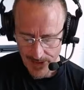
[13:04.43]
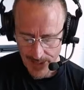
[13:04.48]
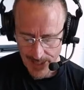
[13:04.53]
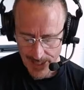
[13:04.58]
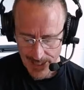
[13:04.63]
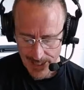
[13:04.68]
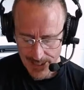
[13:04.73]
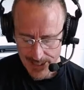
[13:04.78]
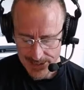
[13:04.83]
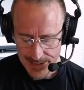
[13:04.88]

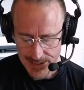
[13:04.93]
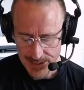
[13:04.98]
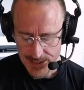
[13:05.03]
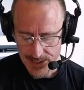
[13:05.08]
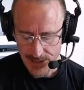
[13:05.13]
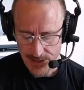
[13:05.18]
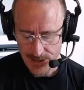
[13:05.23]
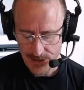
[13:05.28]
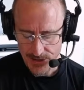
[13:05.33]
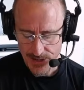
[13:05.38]
And it says,
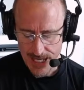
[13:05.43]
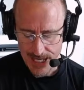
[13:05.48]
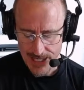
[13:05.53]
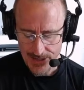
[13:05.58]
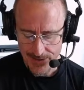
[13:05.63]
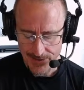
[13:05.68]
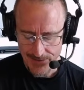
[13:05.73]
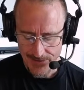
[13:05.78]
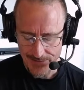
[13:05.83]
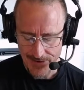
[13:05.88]
the
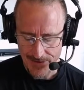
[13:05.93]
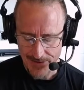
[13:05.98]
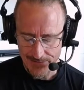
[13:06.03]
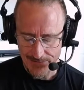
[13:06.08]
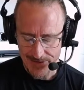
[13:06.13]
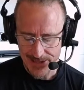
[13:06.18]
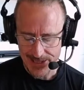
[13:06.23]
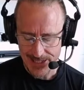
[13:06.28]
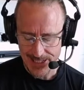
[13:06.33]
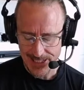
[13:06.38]
creator of
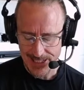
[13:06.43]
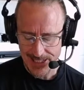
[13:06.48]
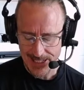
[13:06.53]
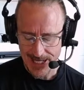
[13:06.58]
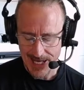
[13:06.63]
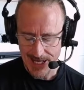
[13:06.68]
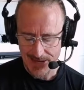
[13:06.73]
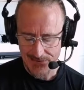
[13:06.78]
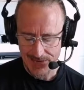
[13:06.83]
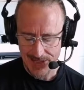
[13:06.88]
everything in
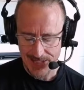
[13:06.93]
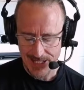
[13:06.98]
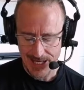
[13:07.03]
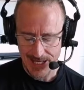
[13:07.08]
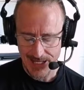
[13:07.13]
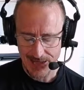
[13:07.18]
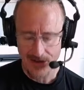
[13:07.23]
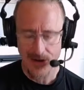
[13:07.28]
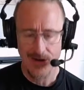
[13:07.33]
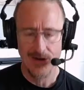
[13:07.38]
heaven
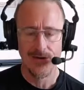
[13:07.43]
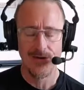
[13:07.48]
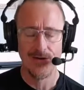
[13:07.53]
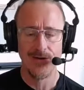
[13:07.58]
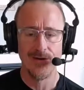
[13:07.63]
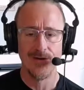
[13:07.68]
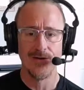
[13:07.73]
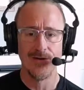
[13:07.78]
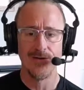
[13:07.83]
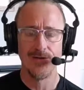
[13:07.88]
and on
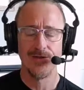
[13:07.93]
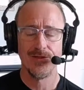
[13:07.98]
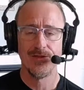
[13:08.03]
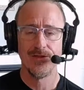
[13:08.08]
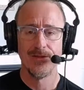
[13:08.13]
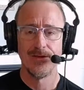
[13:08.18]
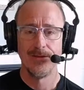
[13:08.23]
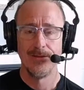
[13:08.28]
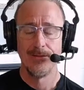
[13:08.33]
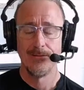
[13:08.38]
earth.
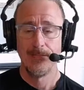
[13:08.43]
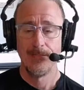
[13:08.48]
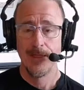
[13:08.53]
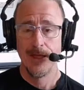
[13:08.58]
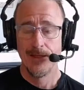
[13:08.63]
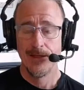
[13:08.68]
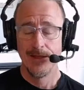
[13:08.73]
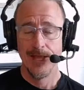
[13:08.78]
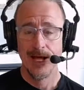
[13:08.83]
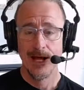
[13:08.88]

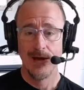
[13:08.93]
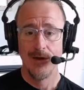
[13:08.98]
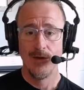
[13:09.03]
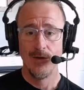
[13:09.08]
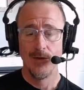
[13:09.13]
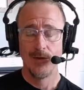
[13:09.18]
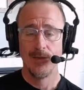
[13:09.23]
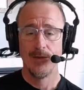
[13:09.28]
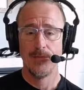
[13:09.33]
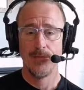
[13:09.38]
Now,
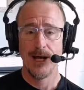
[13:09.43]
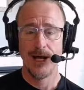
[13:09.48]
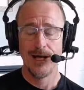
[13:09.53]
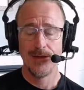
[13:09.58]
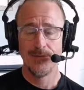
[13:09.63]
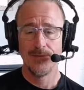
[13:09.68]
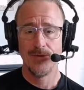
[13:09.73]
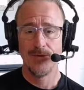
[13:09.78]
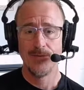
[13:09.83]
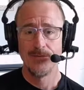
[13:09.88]
the
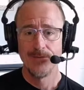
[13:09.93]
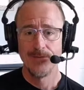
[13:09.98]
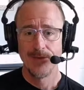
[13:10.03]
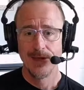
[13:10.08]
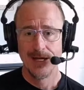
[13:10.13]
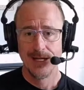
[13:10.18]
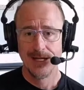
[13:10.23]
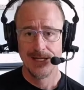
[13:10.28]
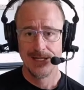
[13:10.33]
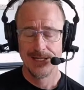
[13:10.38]
Bible
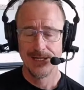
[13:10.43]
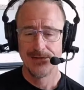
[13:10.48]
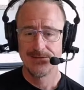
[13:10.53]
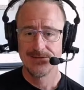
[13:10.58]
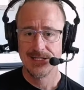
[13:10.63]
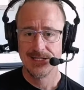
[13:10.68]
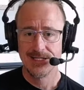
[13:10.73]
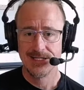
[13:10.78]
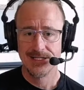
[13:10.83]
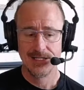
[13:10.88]
gives
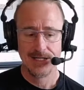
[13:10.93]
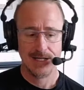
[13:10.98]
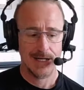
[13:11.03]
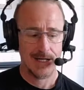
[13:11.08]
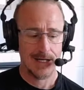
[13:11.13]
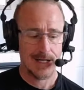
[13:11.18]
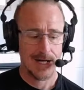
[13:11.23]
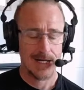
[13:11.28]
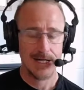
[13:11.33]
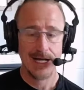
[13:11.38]
us
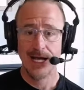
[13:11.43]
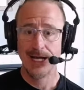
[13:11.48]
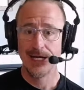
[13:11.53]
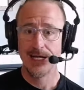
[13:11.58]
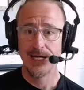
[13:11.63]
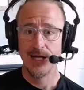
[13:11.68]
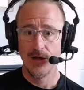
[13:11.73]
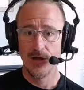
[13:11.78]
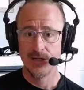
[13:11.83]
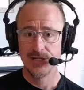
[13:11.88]
uh, an
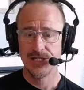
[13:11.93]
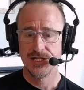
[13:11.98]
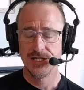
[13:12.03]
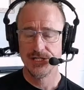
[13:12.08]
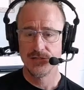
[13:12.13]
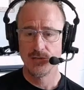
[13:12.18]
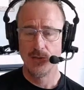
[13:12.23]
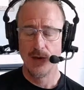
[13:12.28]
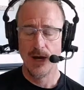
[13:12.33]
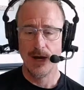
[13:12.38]
ideology
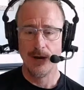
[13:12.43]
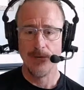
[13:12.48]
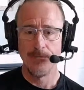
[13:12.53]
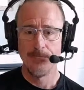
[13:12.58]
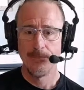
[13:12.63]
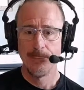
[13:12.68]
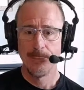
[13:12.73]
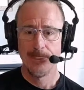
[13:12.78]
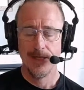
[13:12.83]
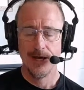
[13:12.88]
as well,
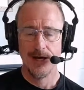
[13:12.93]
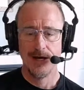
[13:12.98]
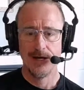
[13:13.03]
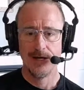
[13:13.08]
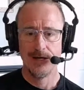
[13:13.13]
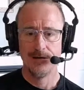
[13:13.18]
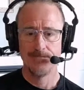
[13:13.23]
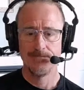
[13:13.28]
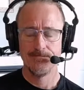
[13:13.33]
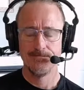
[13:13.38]

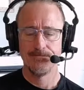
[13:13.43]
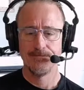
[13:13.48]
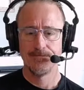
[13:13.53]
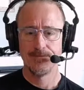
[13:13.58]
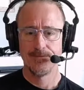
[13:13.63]
um,